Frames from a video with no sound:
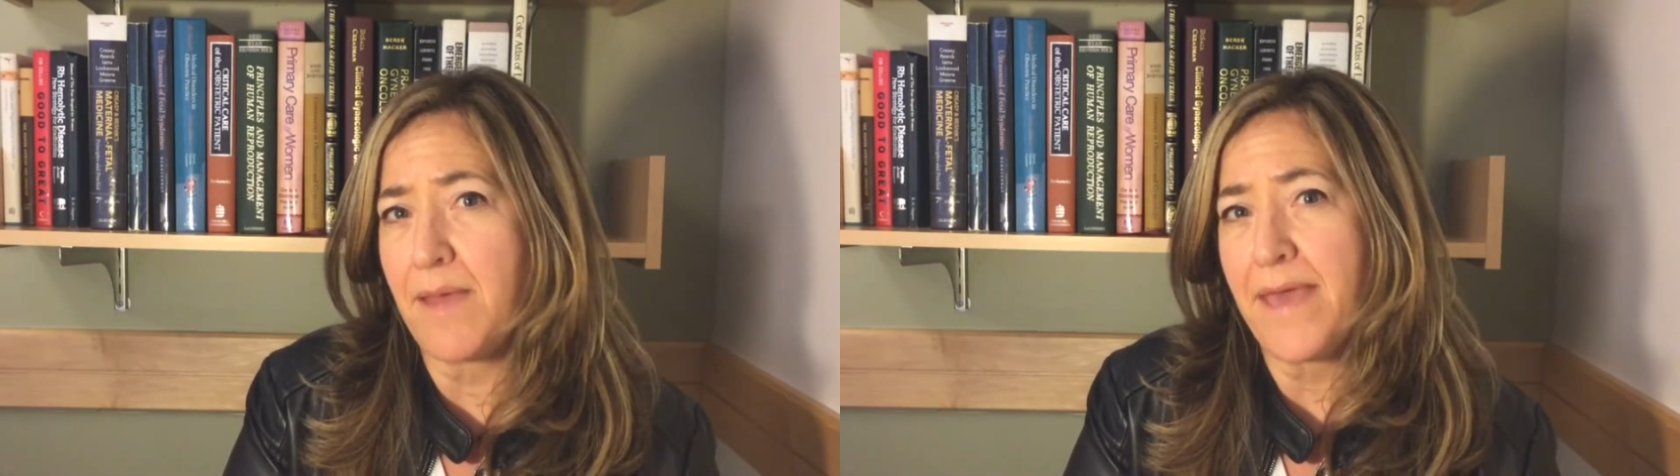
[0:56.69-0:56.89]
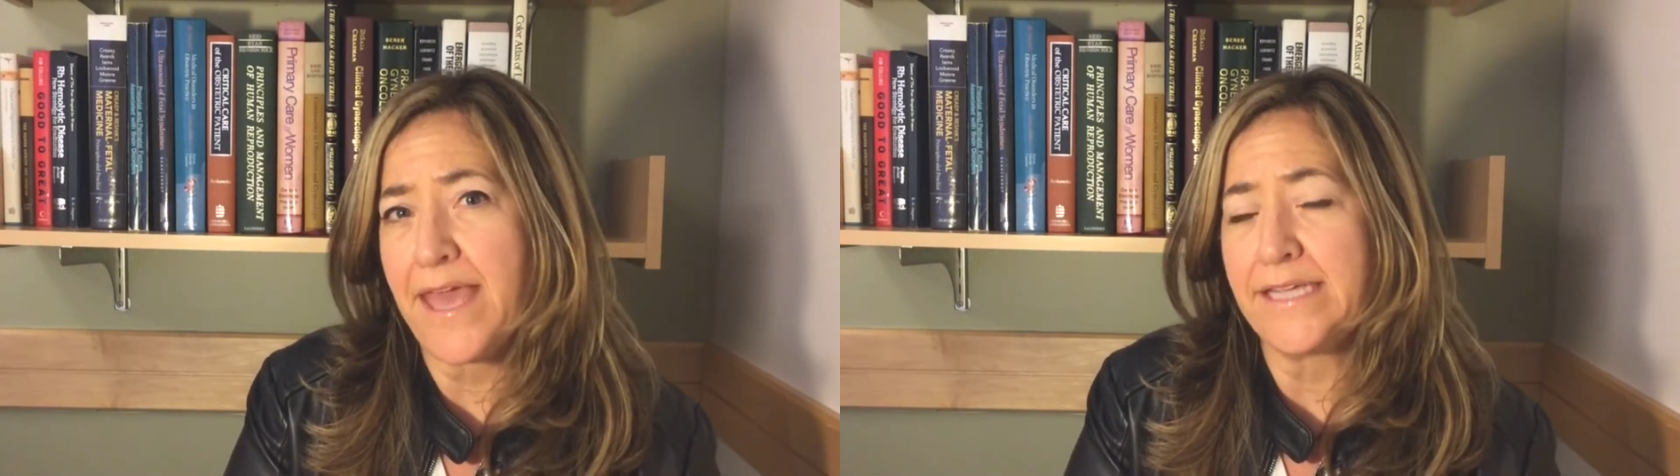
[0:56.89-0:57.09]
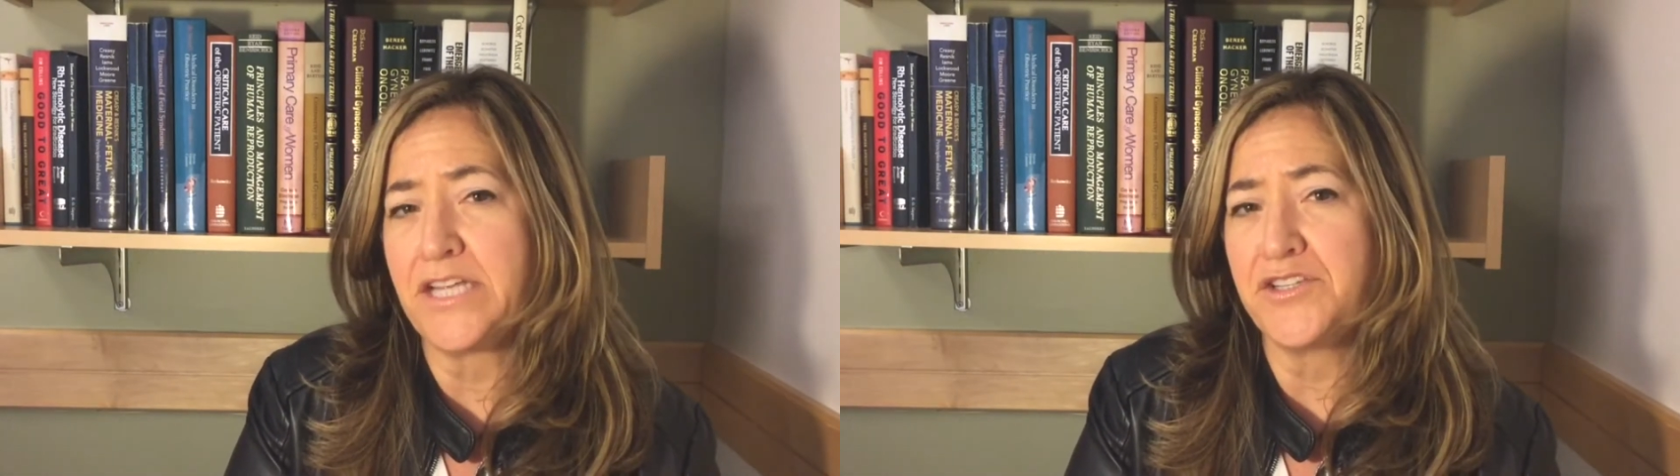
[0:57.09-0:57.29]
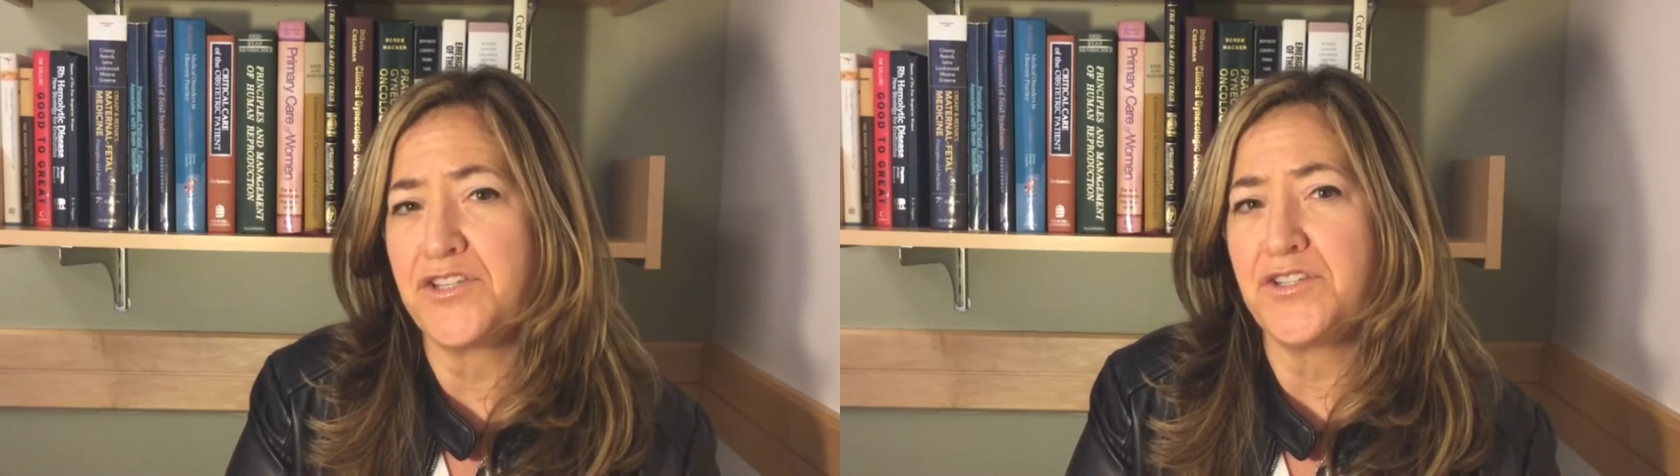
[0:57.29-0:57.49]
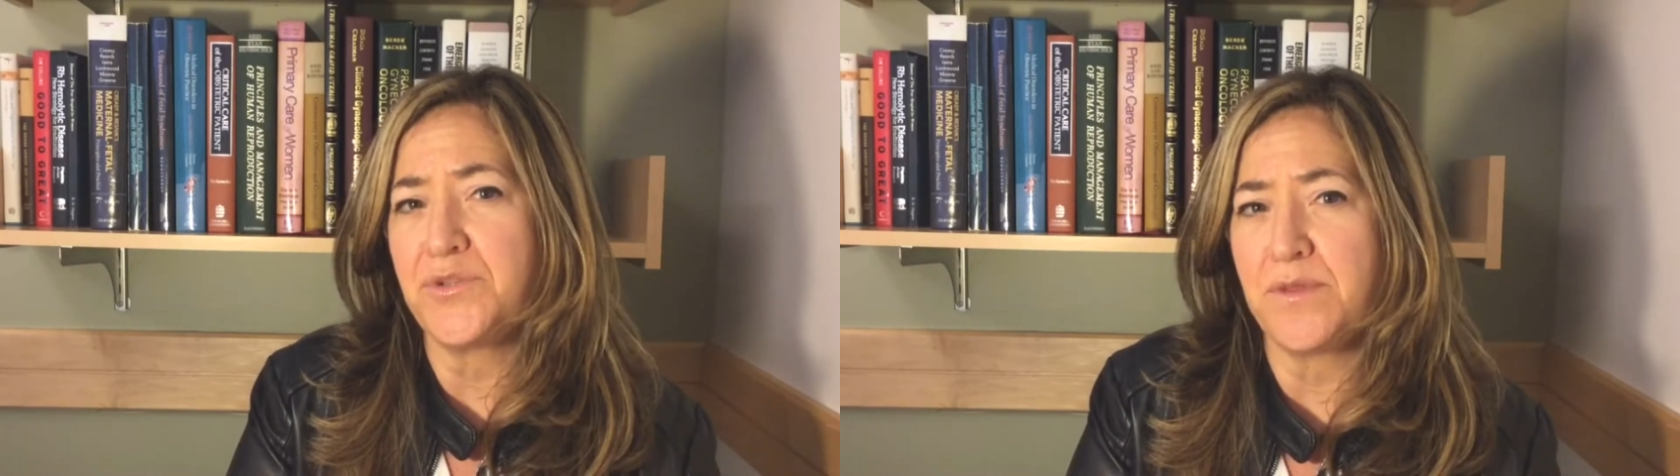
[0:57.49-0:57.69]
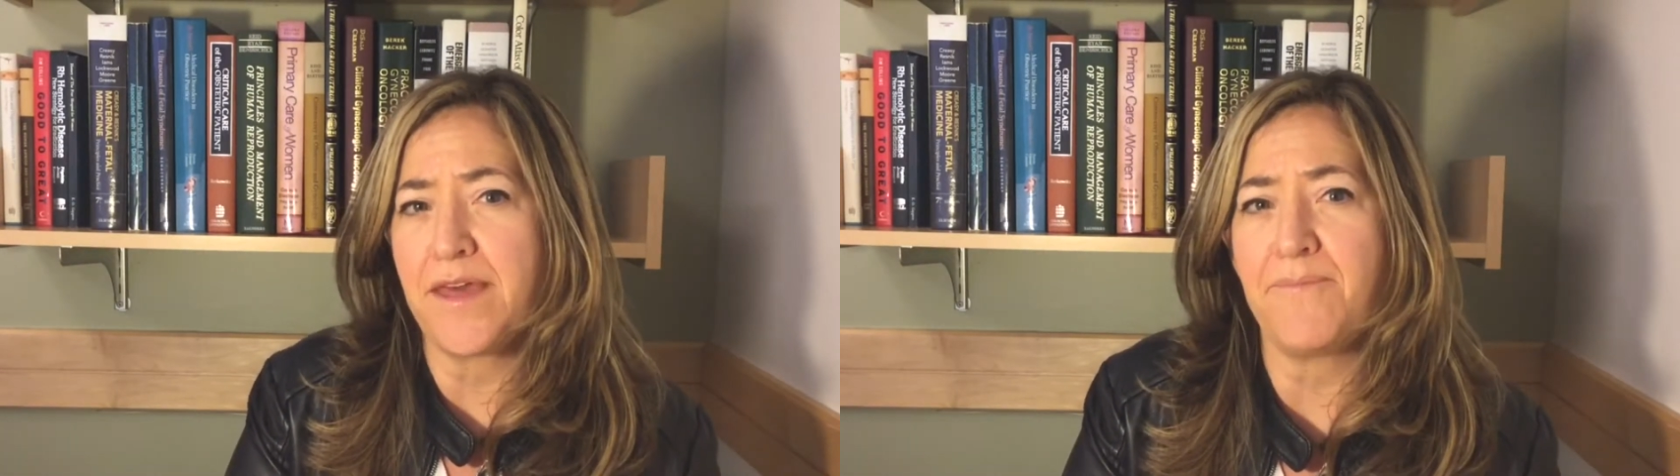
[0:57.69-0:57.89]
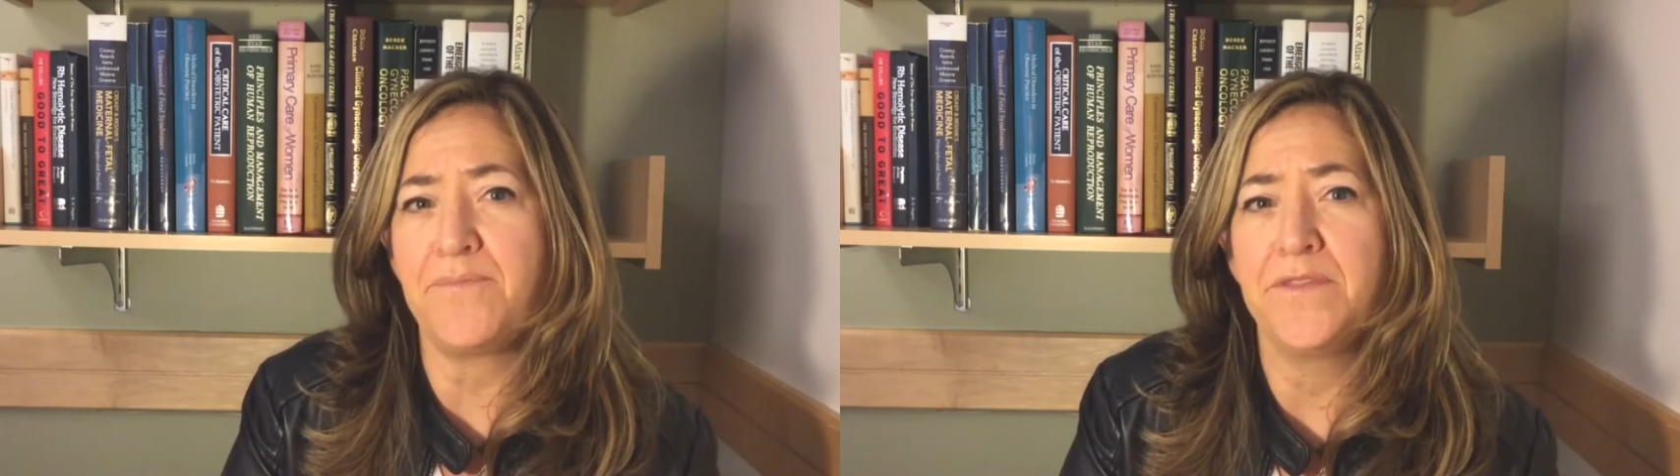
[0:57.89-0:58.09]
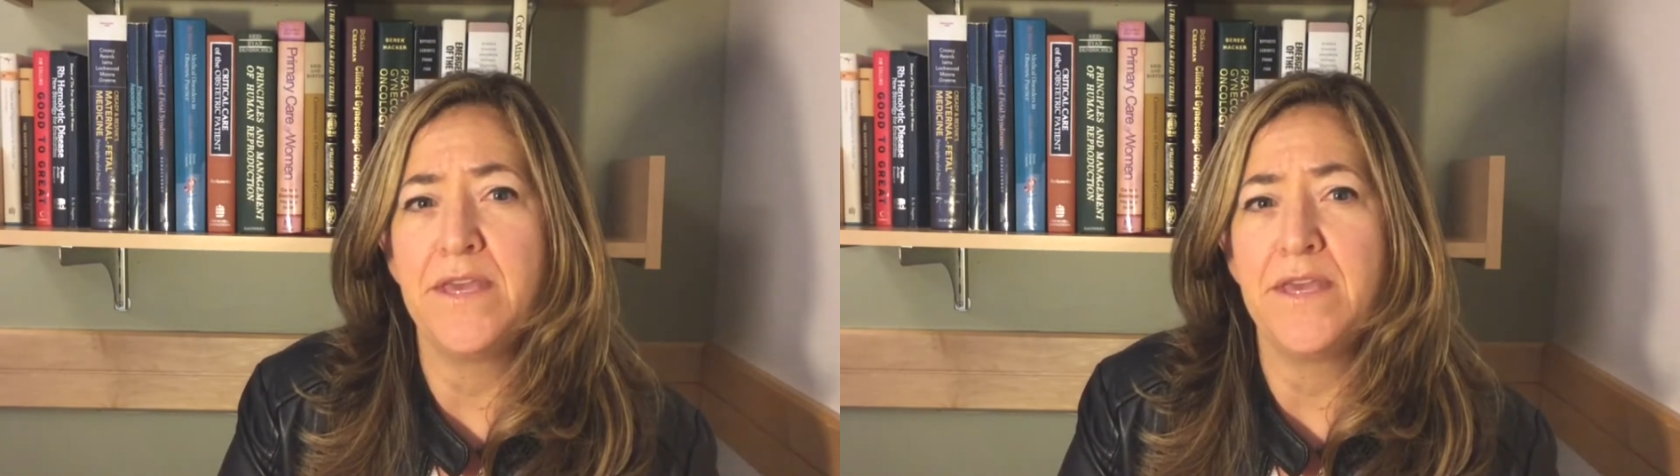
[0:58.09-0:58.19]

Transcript: and pay attention to them.